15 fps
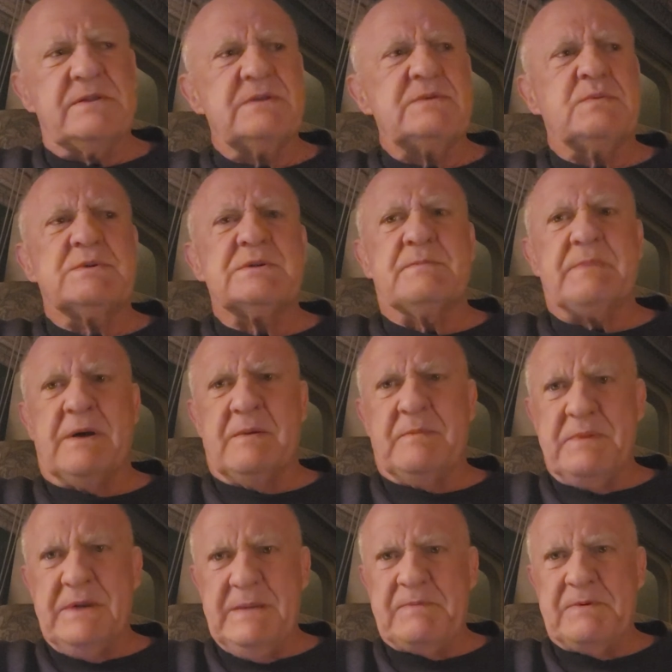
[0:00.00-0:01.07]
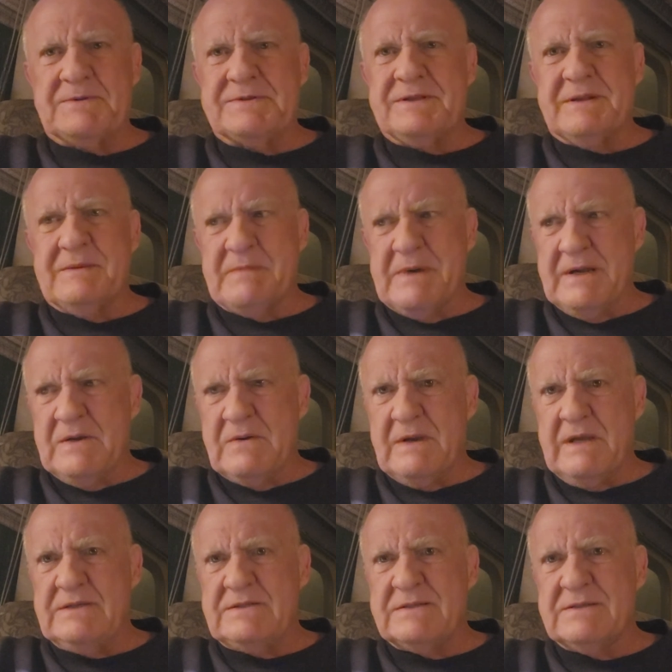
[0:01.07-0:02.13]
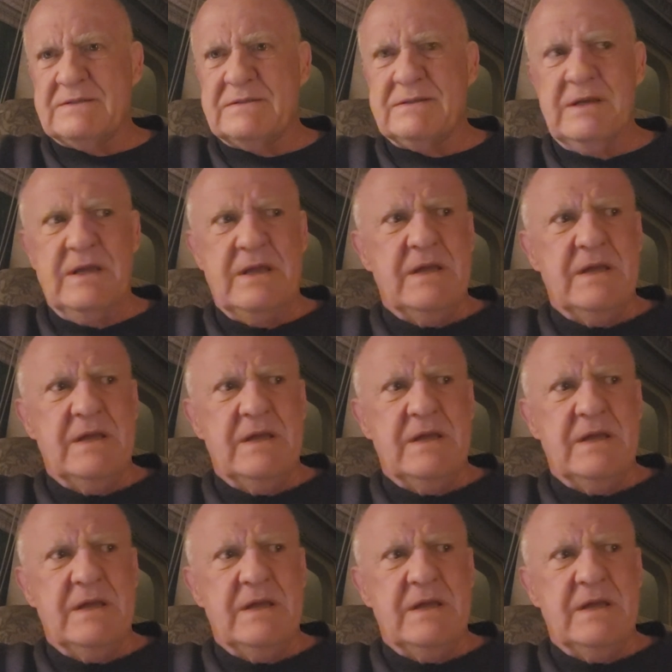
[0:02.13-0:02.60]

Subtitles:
This was about peoples and the migrations.